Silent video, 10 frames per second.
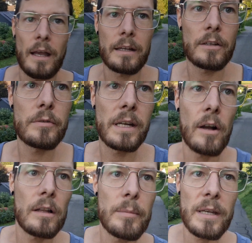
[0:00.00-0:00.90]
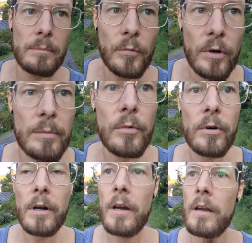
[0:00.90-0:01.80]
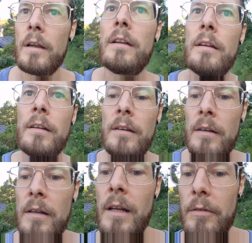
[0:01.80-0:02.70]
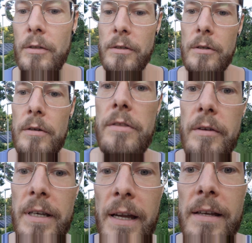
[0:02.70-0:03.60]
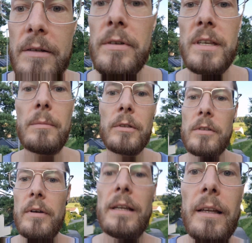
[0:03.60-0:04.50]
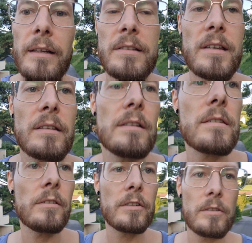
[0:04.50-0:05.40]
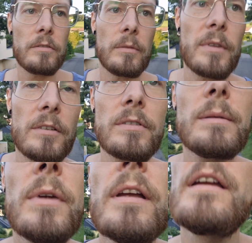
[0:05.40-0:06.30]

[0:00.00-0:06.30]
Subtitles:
I could recall a bit more and more. After 2 or 3 days, I was able to write like a sentence or two from the dream.